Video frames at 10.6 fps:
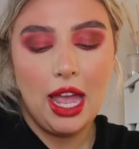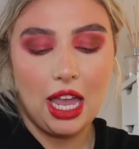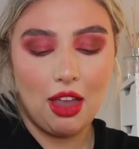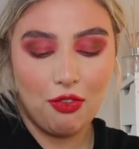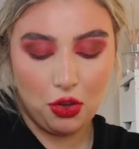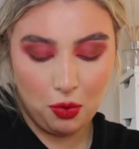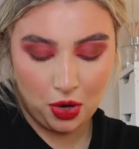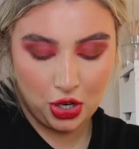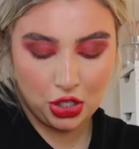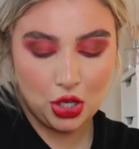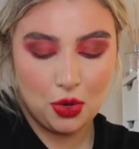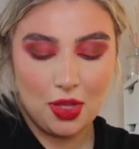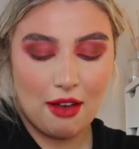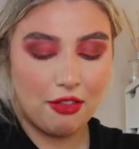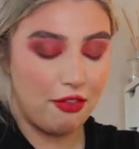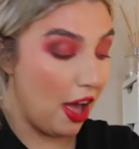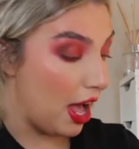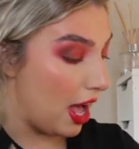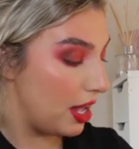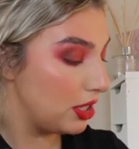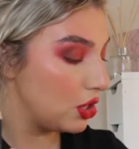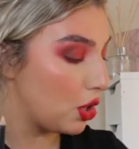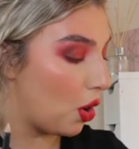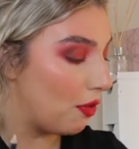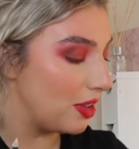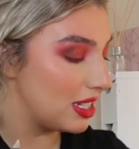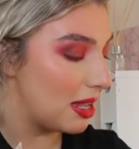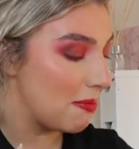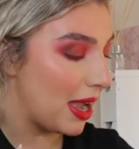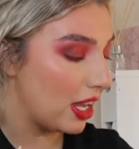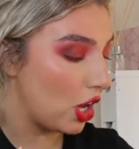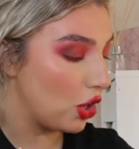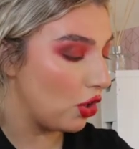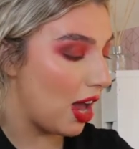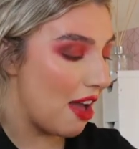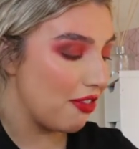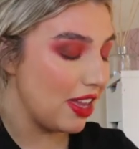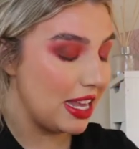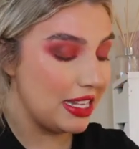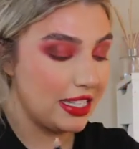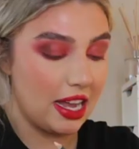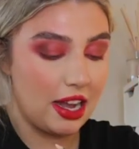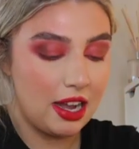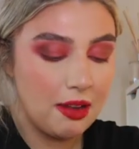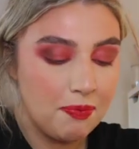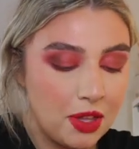if you want to do that first to obviously make your life easier,